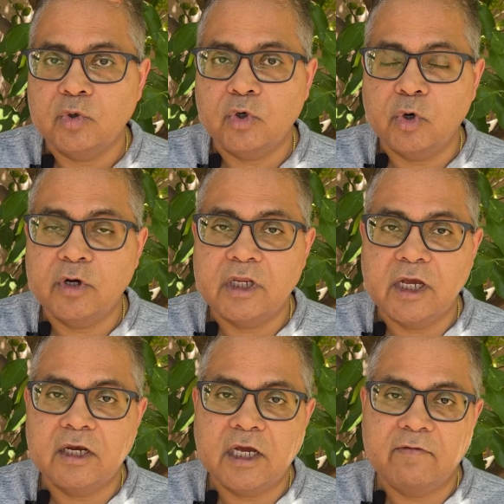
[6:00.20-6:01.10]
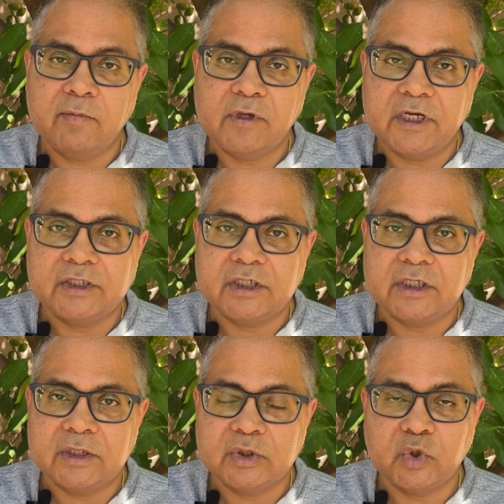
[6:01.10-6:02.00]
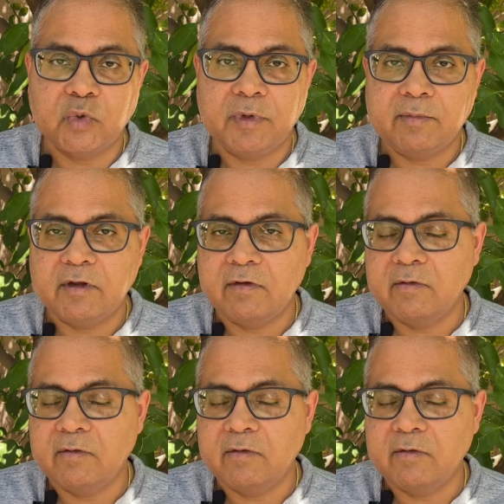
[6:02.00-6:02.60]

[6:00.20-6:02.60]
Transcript: don't yet have a PhD. So, people will